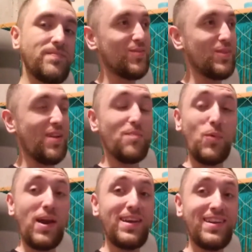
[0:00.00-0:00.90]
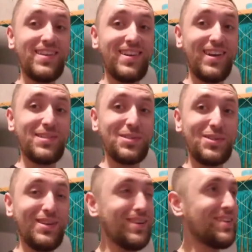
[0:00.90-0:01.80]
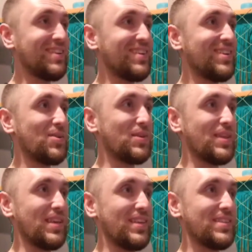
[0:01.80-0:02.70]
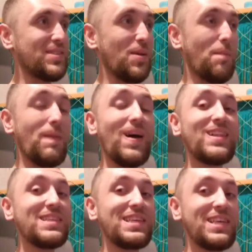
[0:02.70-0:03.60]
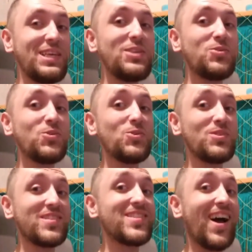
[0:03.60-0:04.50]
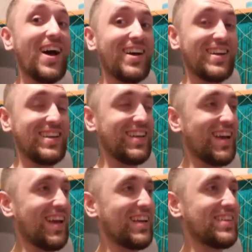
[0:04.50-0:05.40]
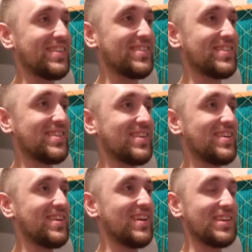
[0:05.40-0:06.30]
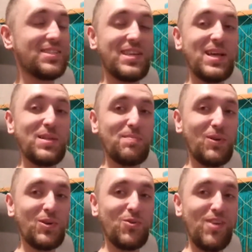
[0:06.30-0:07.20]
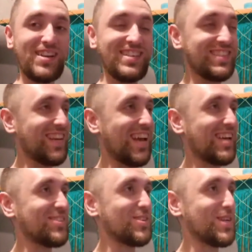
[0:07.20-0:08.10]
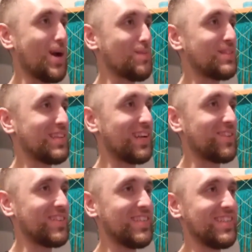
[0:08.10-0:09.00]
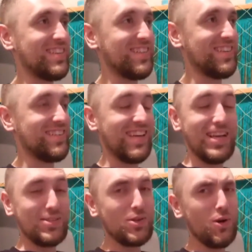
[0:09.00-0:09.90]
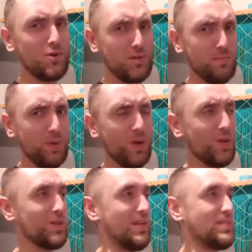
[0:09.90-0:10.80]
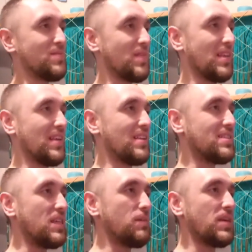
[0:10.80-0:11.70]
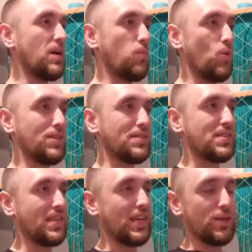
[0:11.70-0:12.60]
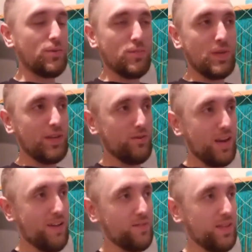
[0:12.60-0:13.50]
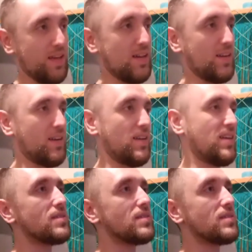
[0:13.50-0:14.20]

We have Brandon Cutler with his polyhedral die as Excalibur corrected Taz on commentary. Taz called it a ball. Teaming up once again with Peter Avalon.